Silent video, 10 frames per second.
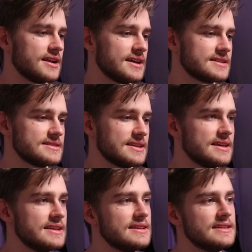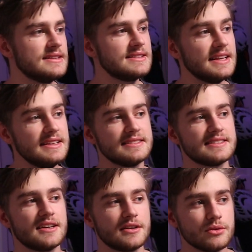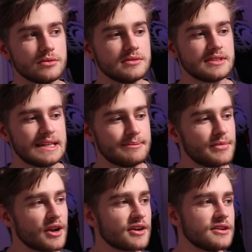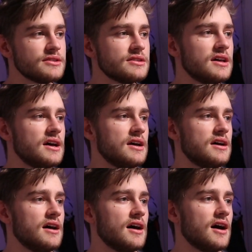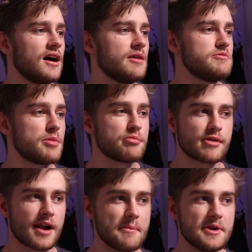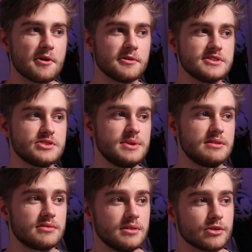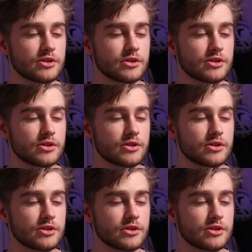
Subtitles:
next is Eastside Halls in Imperial. A premier ensuite room will